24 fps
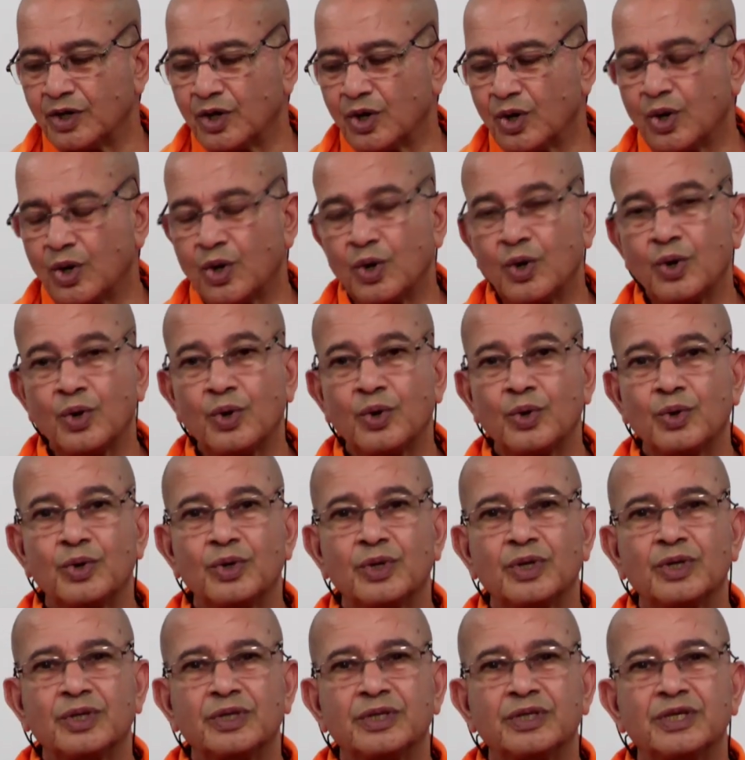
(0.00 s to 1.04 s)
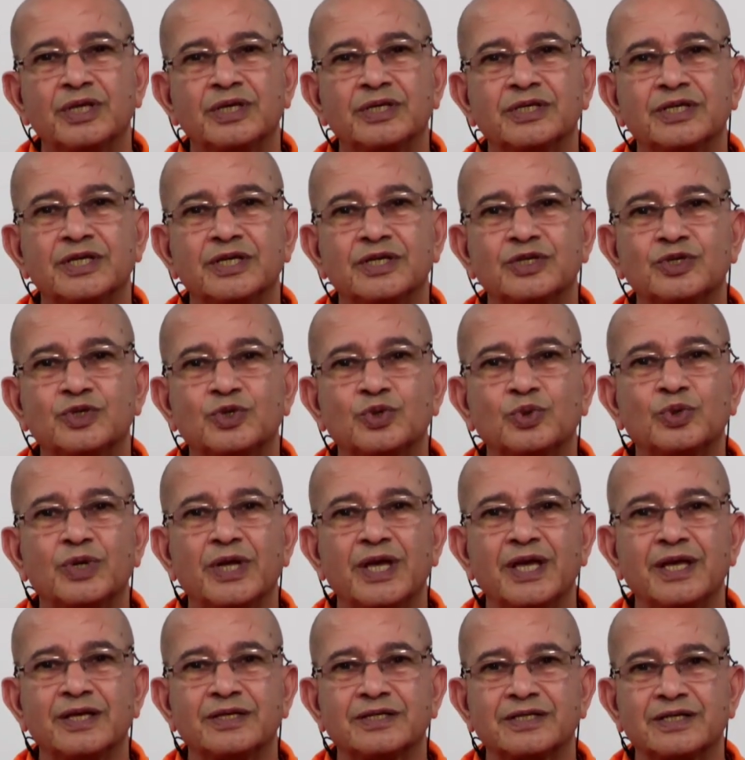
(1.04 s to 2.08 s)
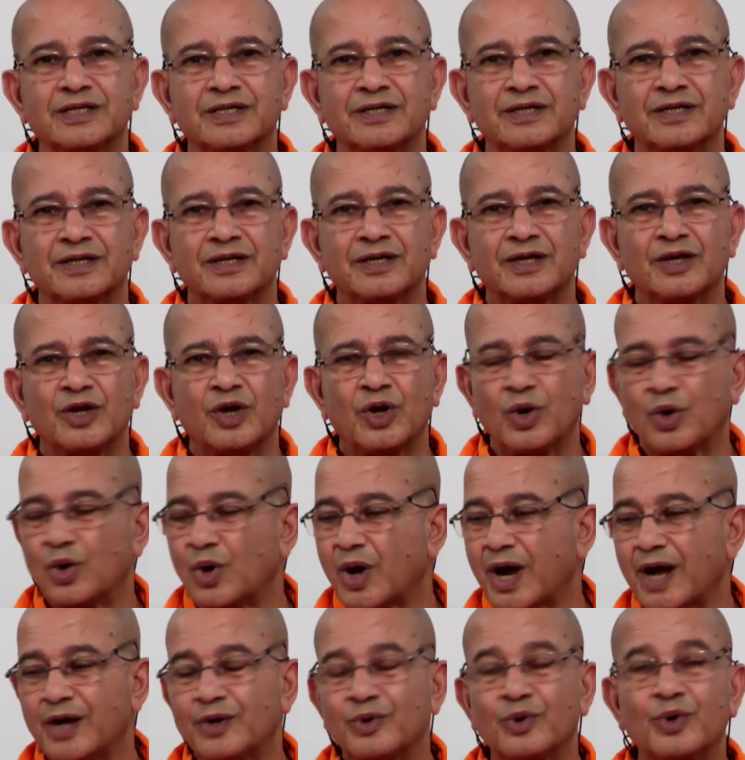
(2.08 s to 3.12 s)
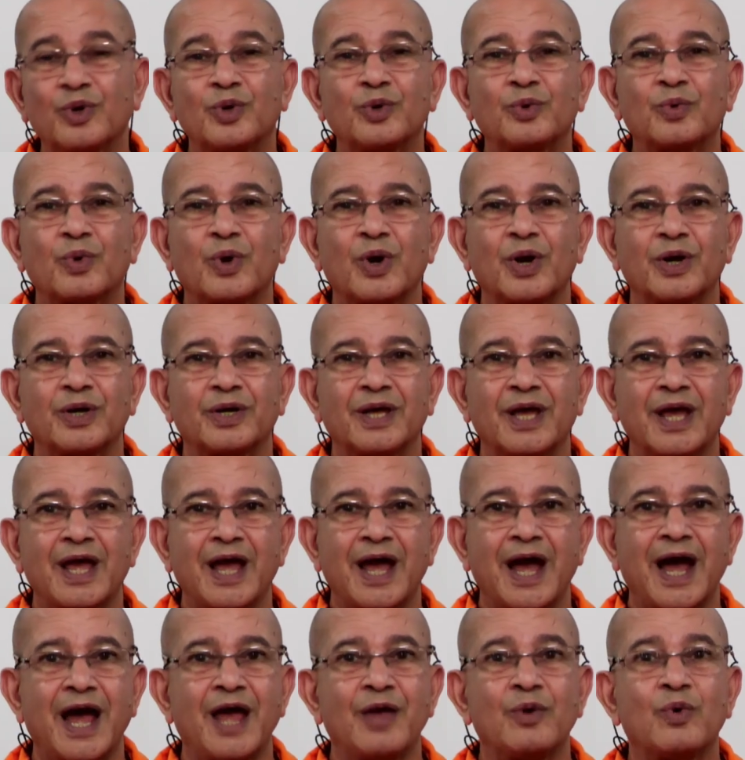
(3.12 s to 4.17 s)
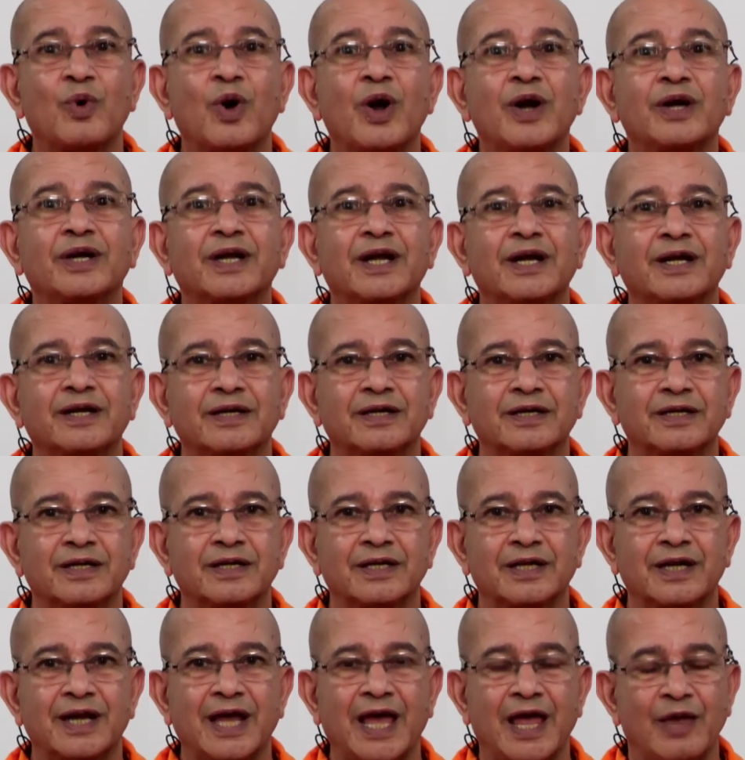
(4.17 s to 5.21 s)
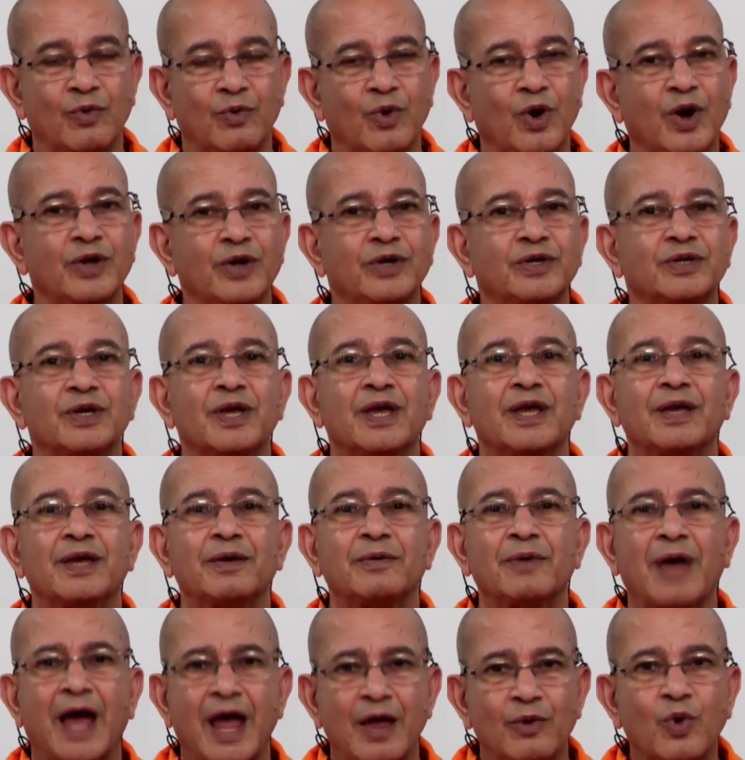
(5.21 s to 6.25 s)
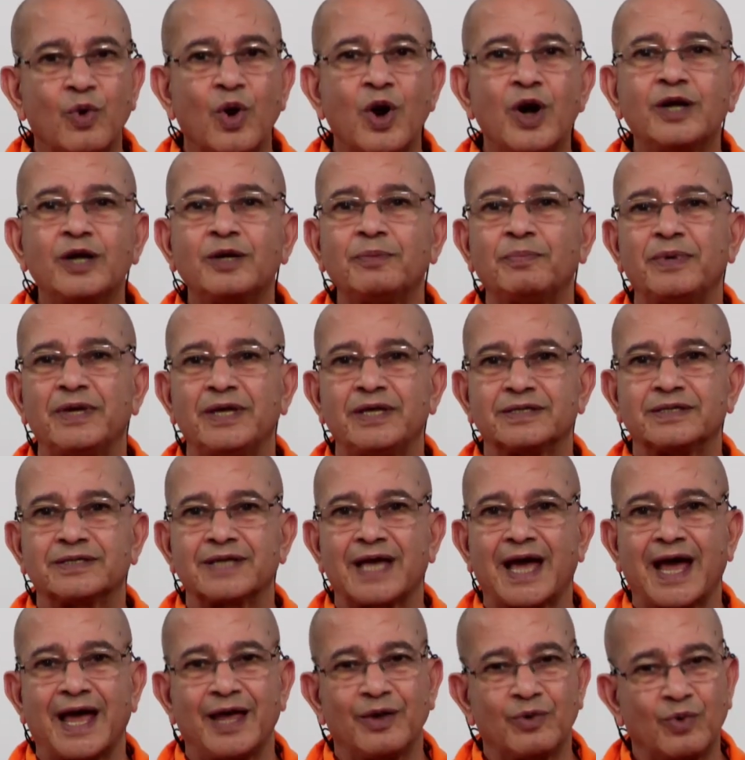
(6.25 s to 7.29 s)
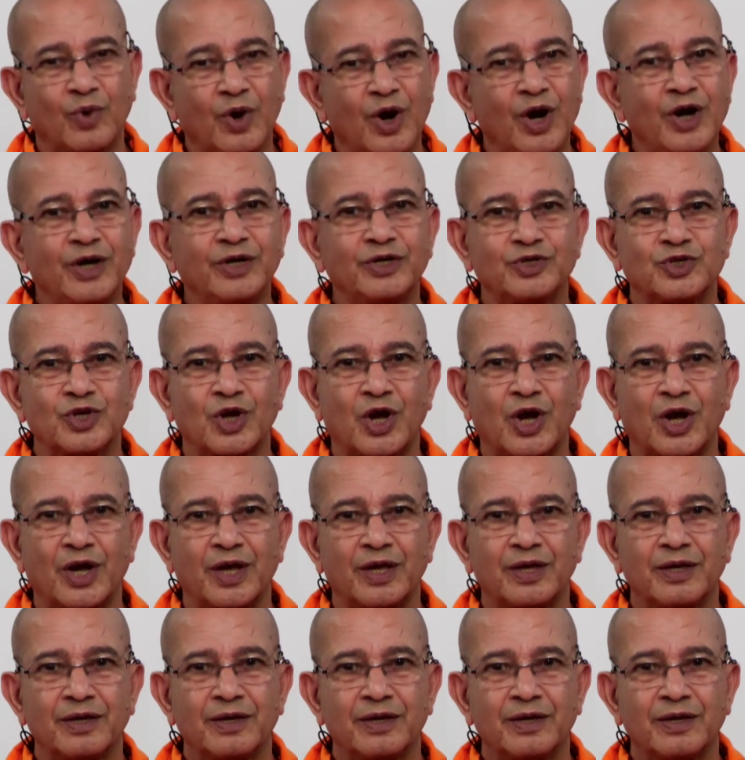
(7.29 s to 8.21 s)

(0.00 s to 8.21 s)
Oh, this is 2 days. Oh, I don't want. I want eternal. I want peace. I want joy.